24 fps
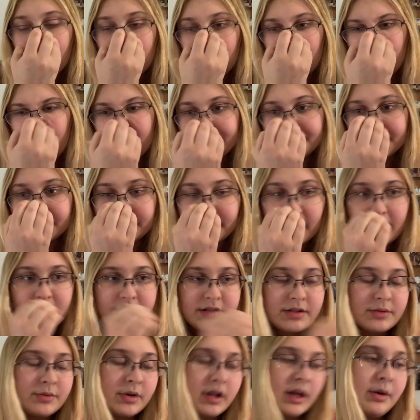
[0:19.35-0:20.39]
Uh, I took
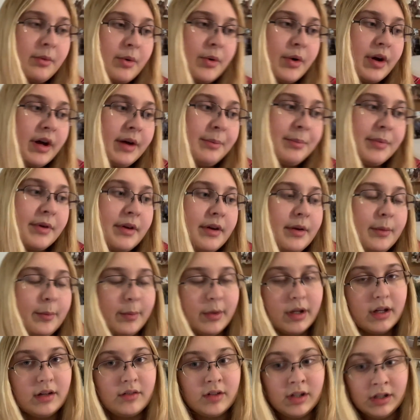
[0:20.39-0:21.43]
medicine when I woke up,
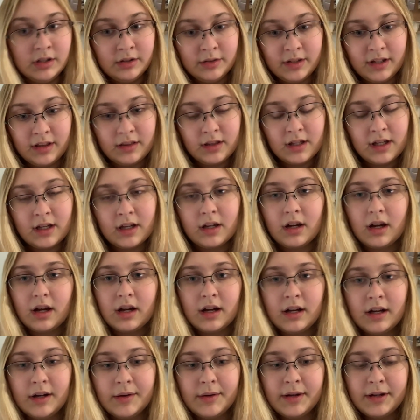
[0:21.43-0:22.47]
but I didn't really do anything.
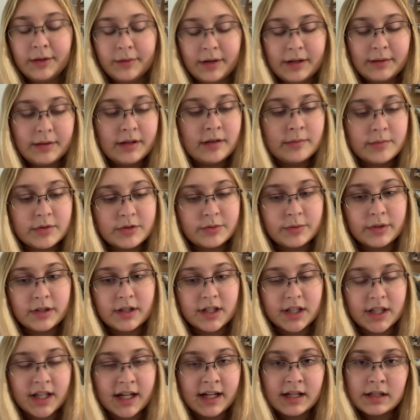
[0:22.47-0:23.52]
Uh, anyway, in between
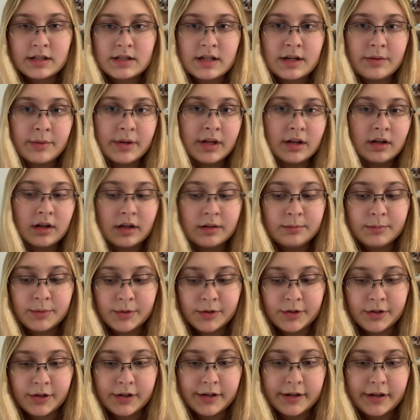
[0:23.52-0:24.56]
class, I went and got a
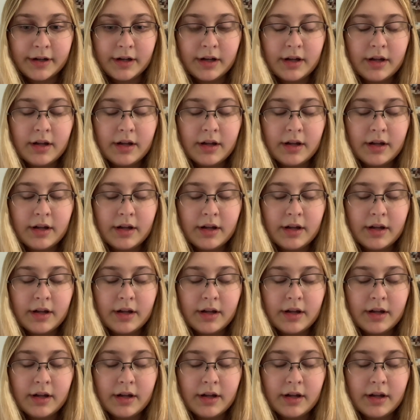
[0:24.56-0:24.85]
burger